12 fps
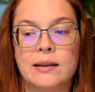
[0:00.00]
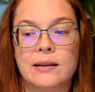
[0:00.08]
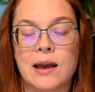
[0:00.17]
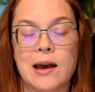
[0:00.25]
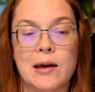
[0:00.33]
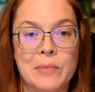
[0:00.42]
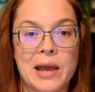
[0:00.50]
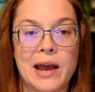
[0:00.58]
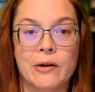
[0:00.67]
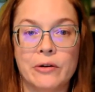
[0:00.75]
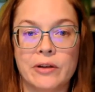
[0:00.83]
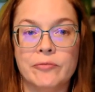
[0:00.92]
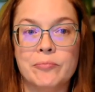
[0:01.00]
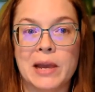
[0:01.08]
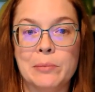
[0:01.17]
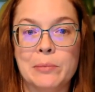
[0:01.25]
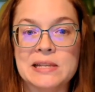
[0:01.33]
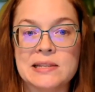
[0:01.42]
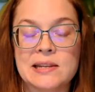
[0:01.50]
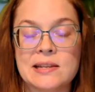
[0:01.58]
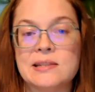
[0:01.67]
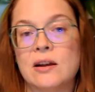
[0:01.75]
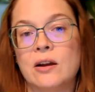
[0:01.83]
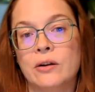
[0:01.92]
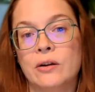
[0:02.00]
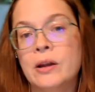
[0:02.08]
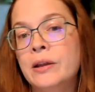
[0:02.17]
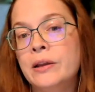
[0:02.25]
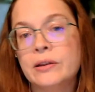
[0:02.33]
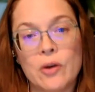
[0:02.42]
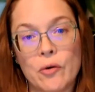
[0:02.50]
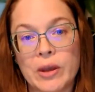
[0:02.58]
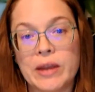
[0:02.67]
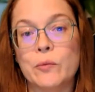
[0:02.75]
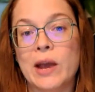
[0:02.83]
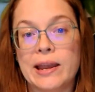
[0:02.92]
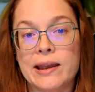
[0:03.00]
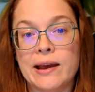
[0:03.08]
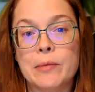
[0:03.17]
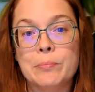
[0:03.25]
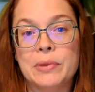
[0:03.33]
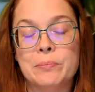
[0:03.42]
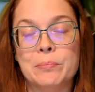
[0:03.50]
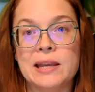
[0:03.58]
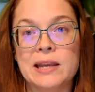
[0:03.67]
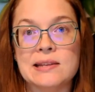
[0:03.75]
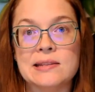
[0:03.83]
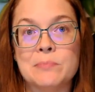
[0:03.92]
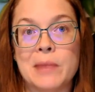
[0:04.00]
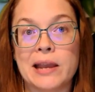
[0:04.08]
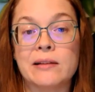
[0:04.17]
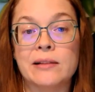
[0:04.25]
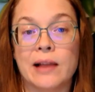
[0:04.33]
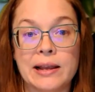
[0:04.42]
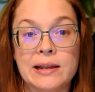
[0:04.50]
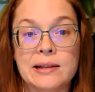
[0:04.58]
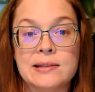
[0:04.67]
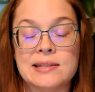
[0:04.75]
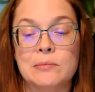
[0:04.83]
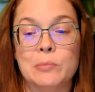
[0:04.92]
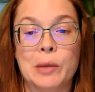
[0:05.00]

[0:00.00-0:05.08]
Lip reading: come out of my business are going way up, because my clients and my